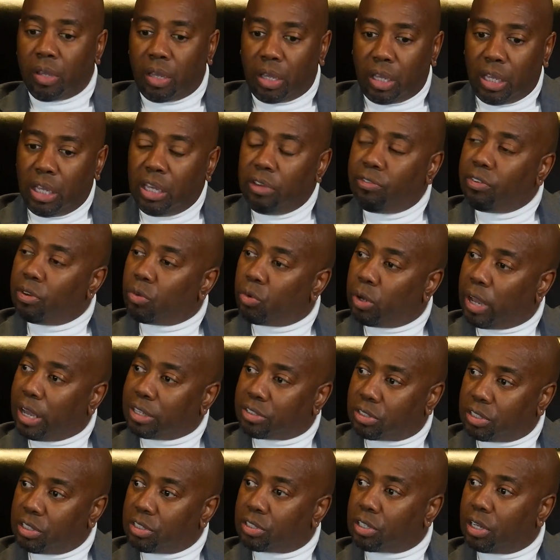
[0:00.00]
Even as
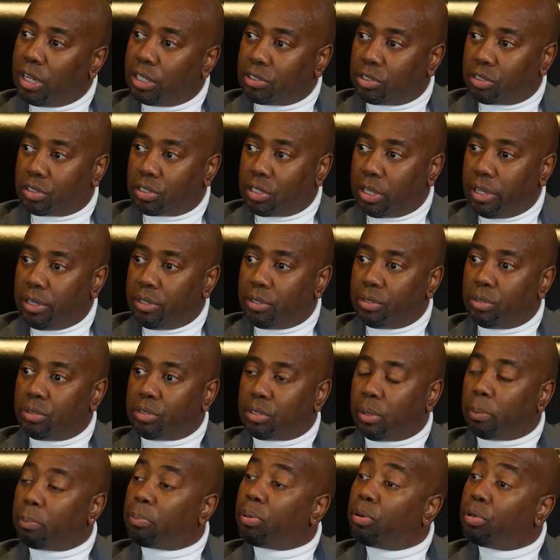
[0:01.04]
these legislators
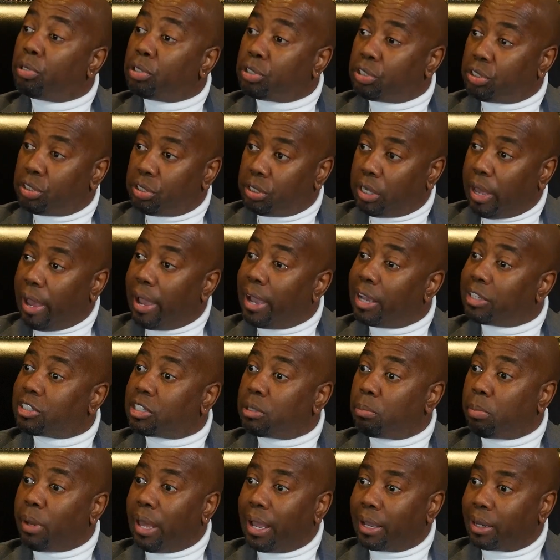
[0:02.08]
are pushing
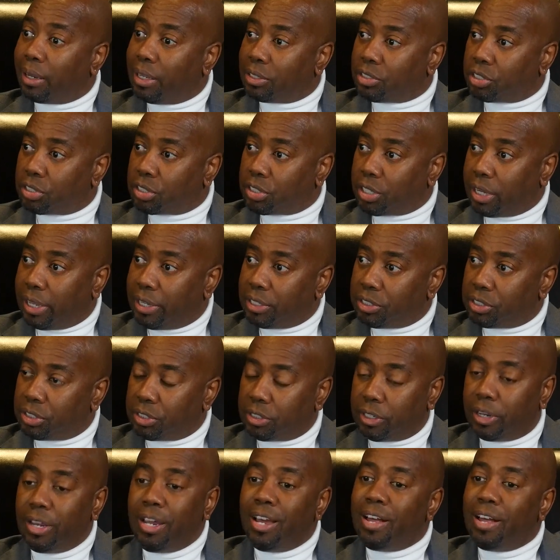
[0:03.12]
anti-Black legislation,